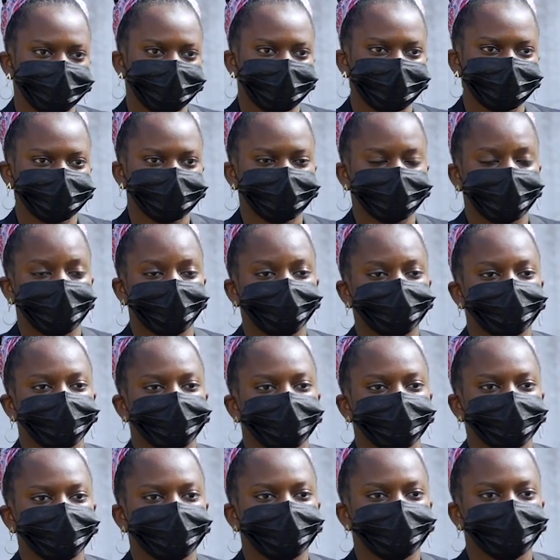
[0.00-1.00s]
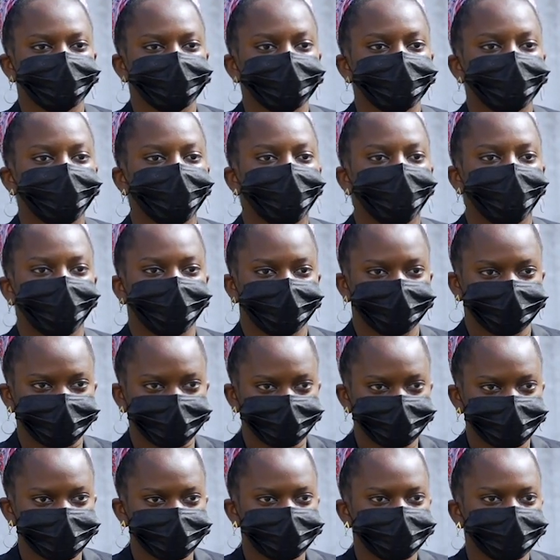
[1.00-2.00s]
last updates of the
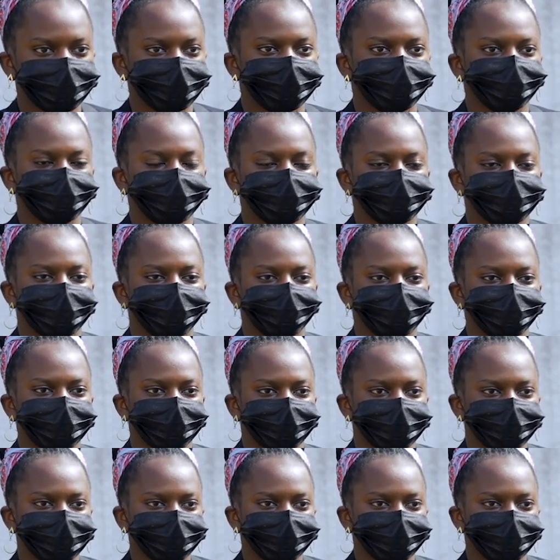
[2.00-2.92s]
mission in Mozambique?